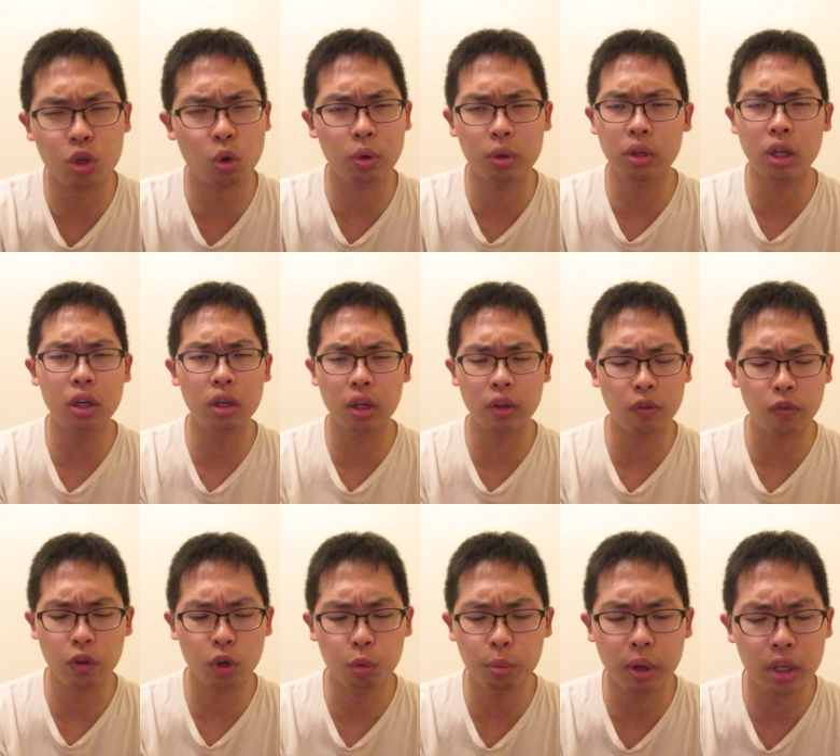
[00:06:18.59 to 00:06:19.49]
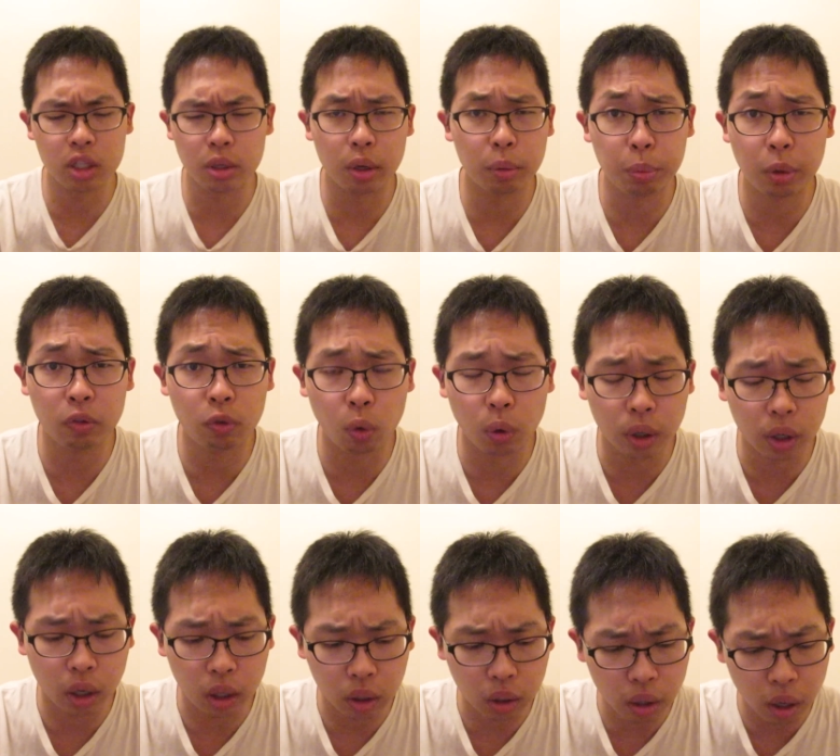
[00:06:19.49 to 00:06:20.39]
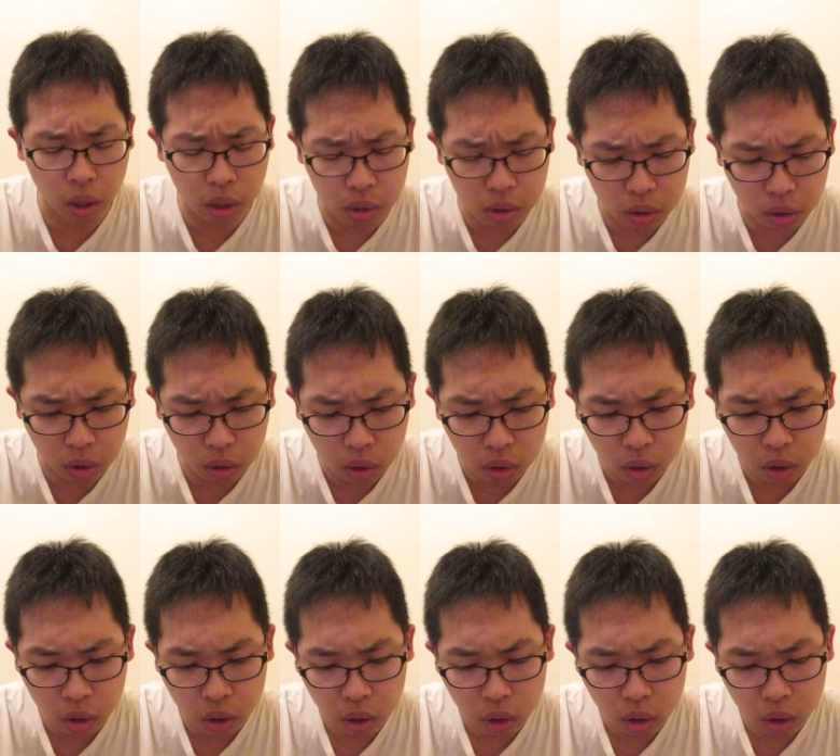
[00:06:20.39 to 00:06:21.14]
So literally a few months before he got cancer.